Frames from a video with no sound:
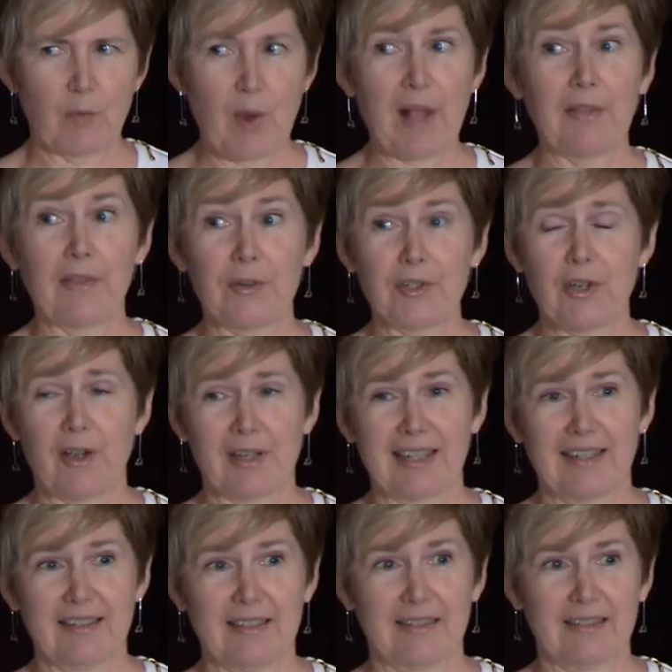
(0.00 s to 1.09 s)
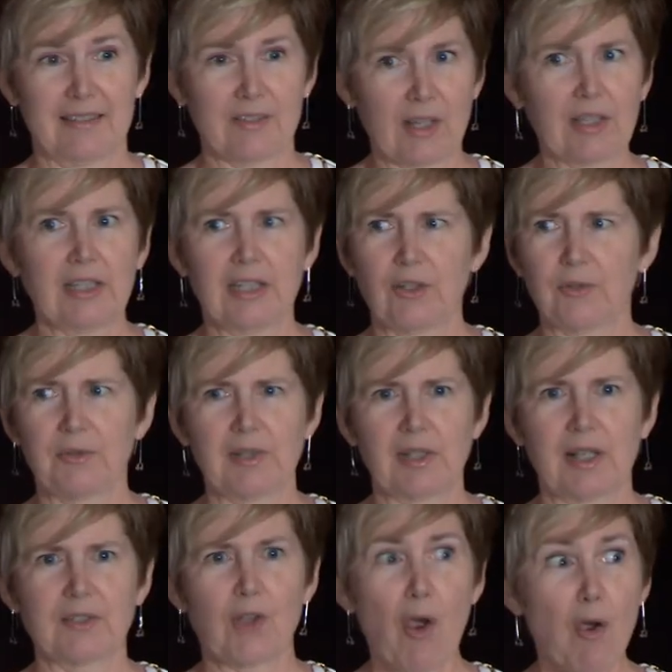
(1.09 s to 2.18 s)
while they're talking. Suddenly you'll
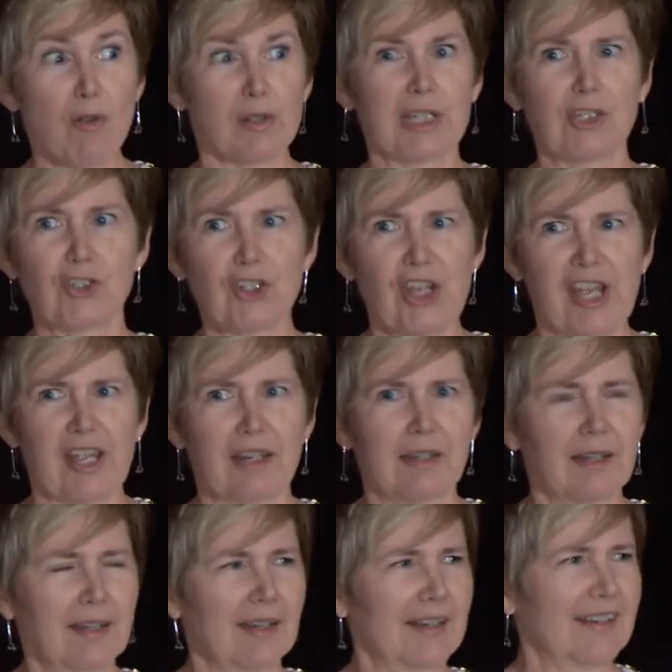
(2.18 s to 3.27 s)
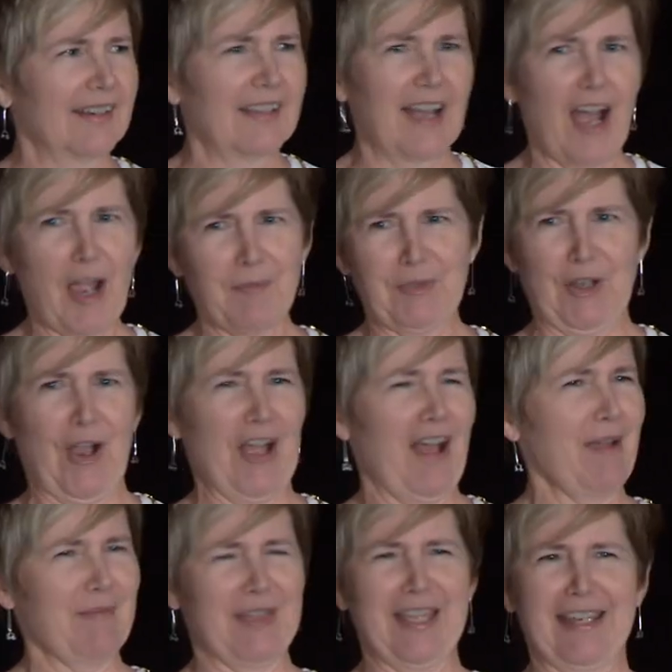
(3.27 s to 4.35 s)
realize, holy shit, I'm, t-
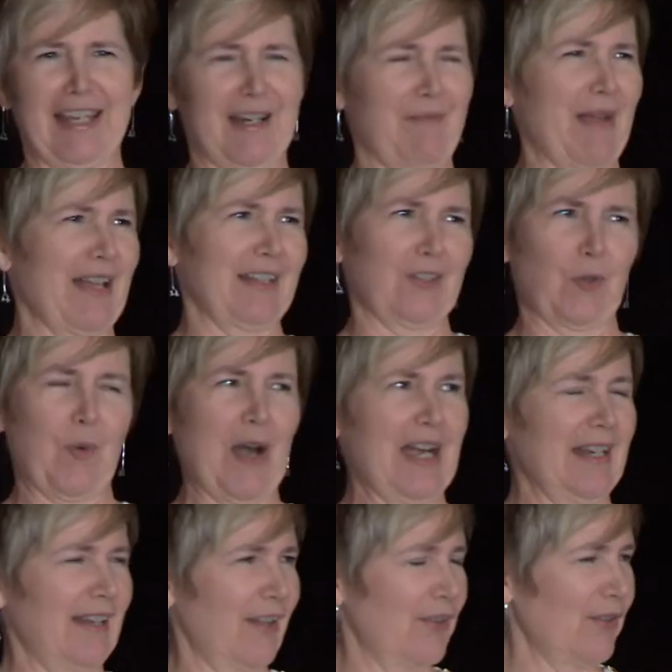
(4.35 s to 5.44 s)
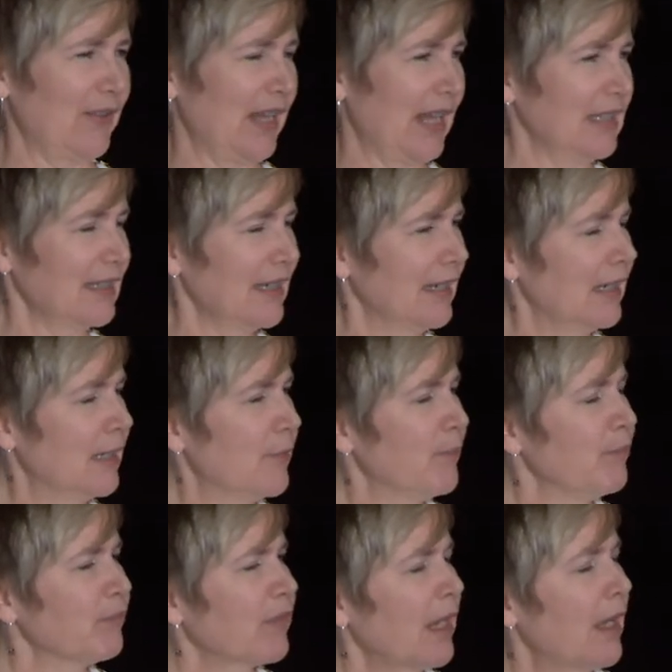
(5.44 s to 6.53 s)
I'm thinking about 20 other things.
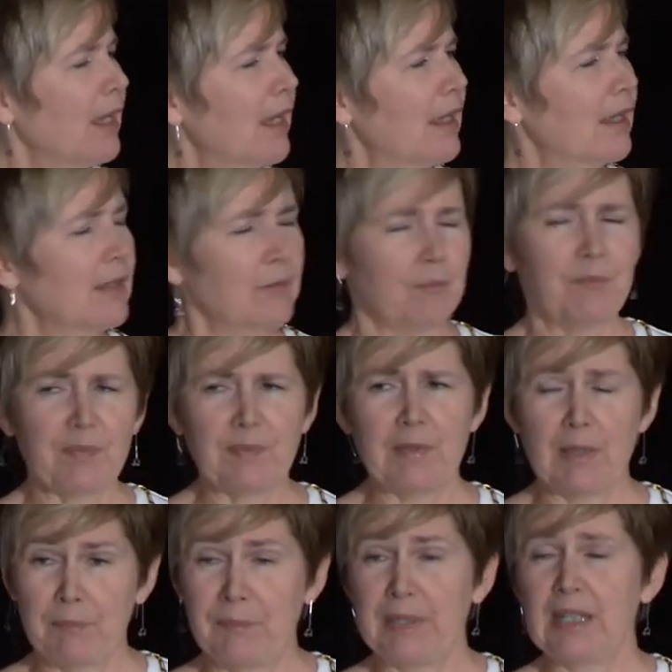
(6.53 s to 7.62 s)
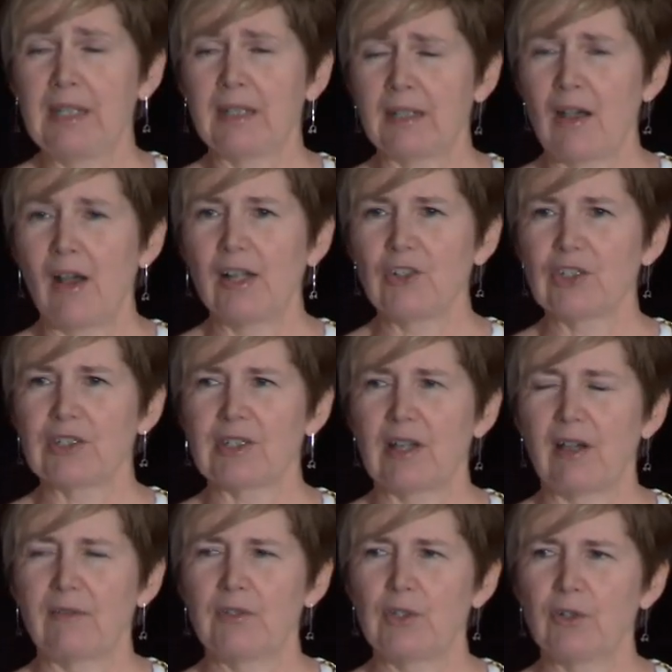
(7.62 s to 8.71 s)
B be conscious
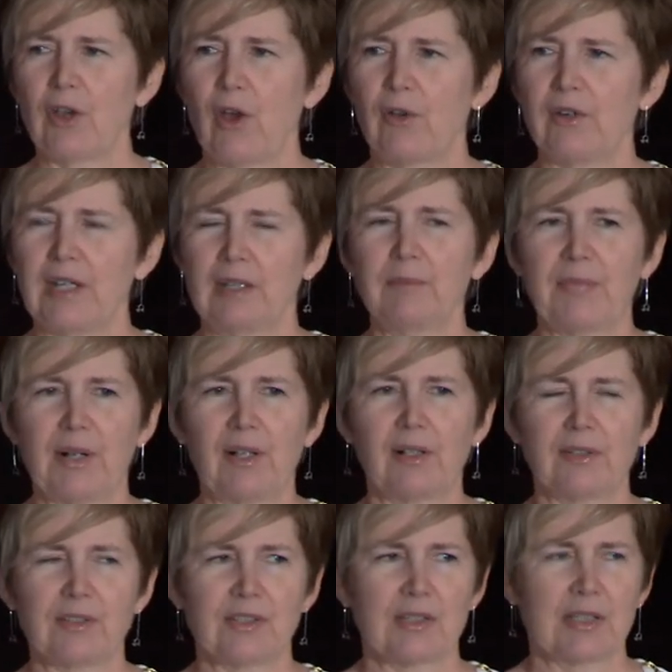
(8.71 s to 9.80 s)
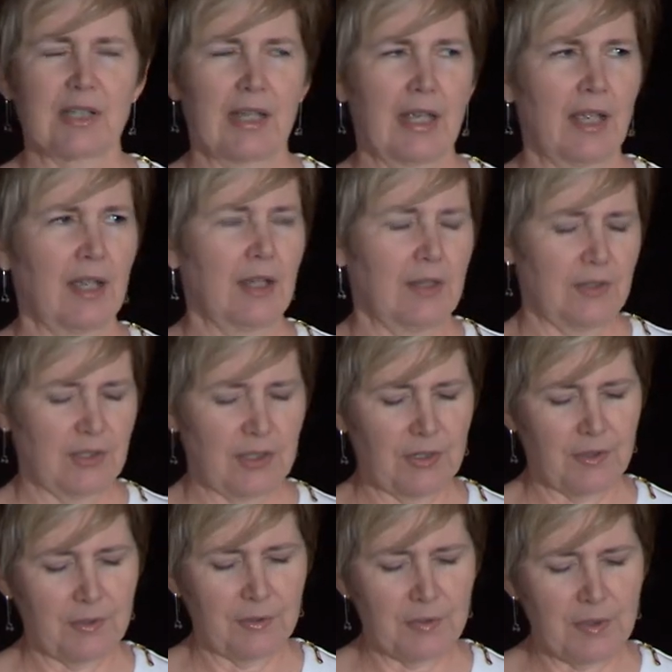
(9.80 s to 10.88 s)
of your own impulse
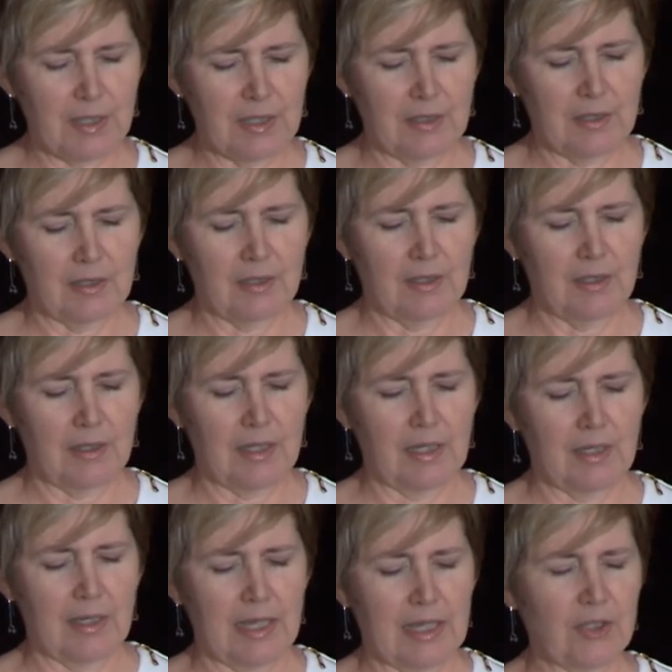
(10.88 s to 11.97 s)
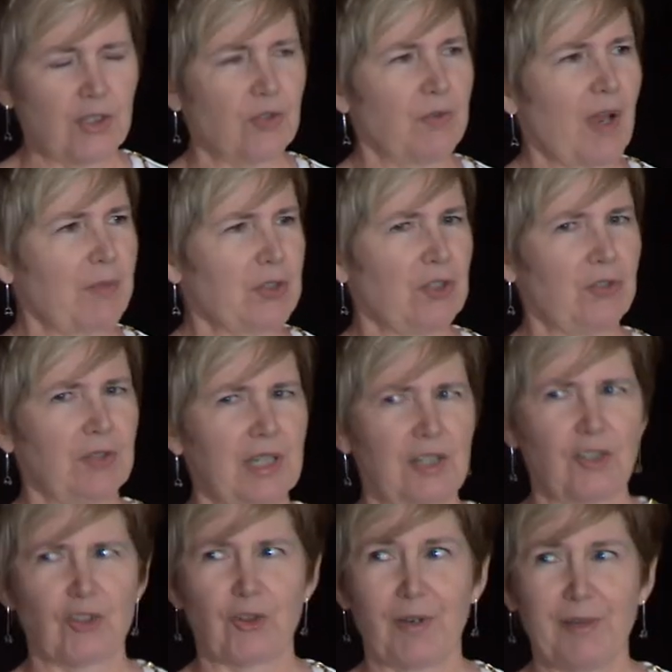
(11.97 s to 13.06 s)
to interrupt to
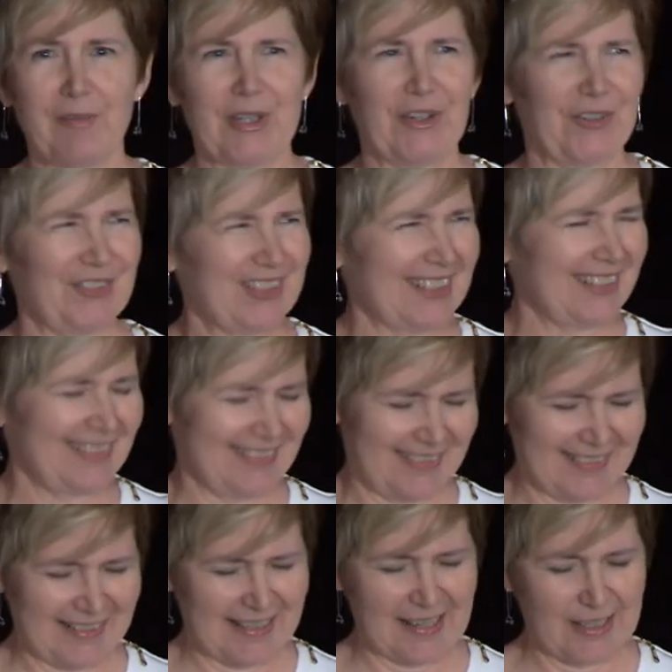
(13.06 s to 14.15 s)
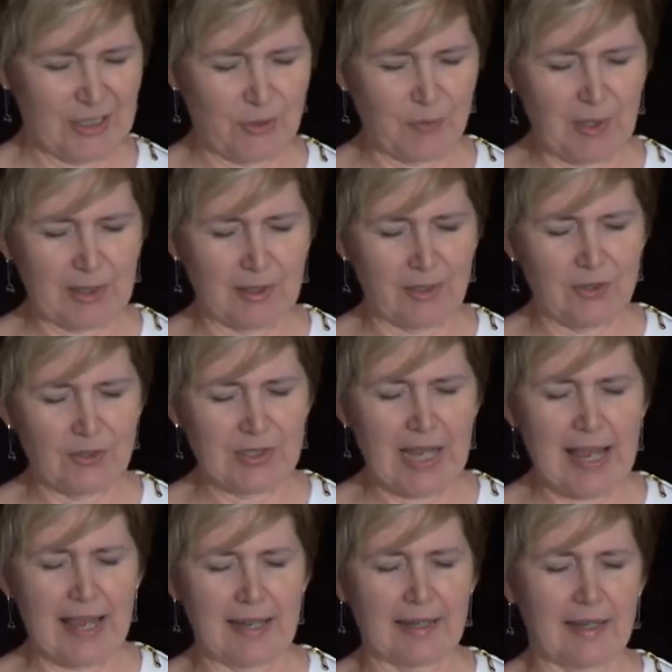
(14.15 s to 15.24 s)
contribute to what they're
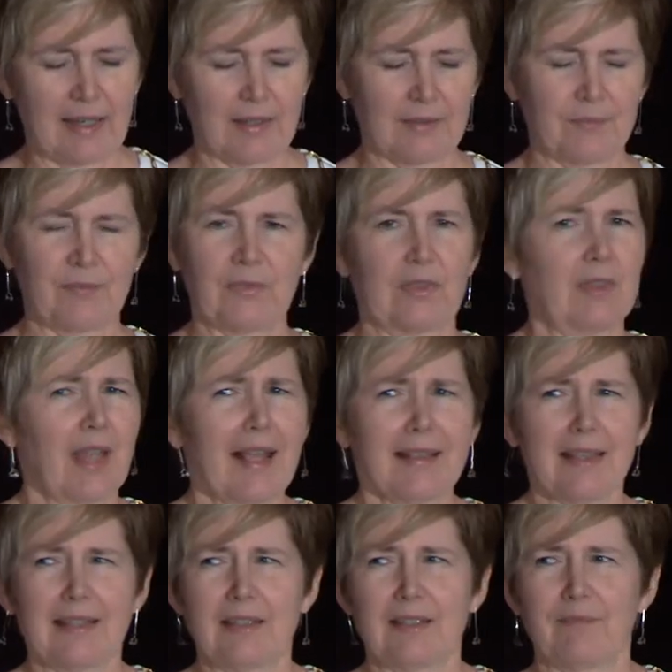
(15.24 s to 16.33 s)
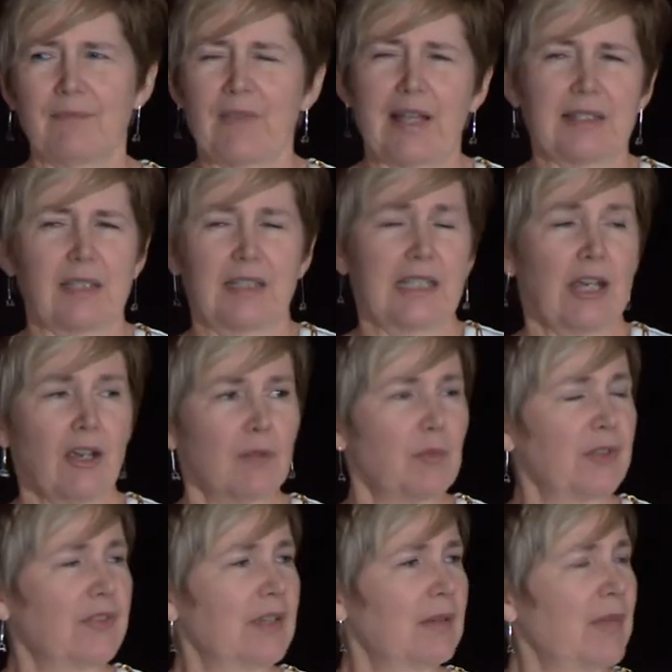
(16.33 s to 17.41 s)
saying. Not that that's a terrible
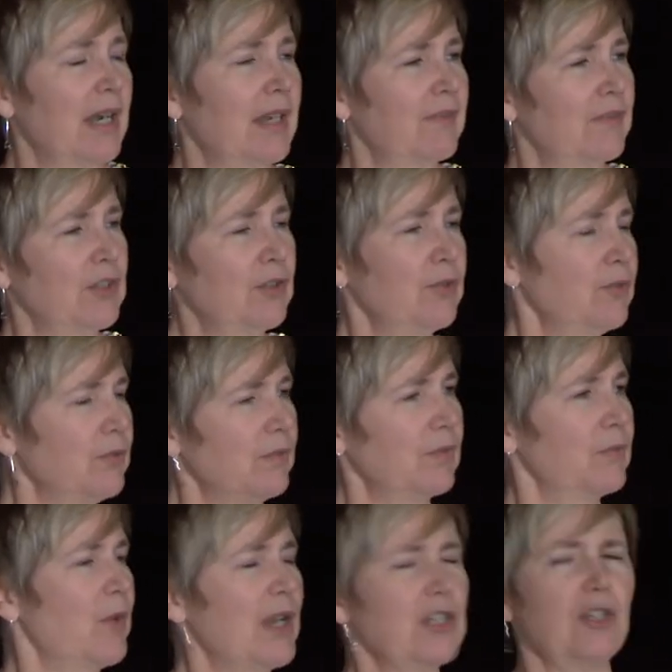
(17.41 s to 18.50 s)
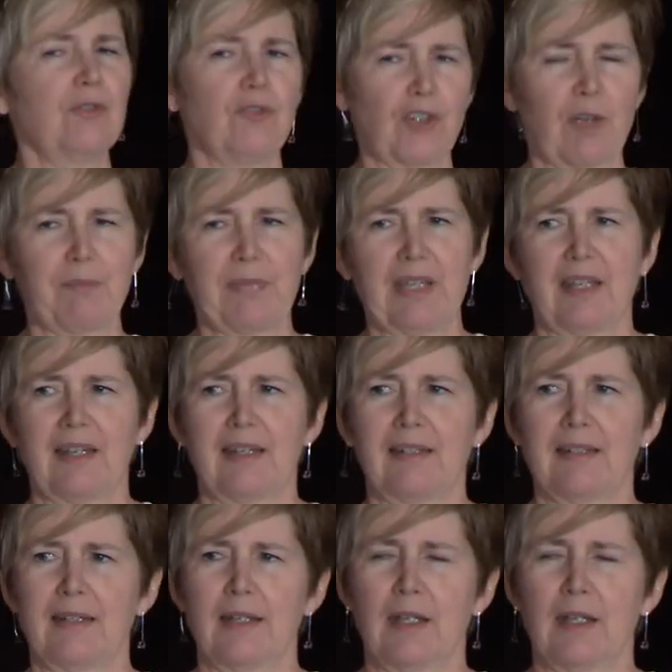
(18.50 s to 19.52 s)
thing, but if you, when you jump in,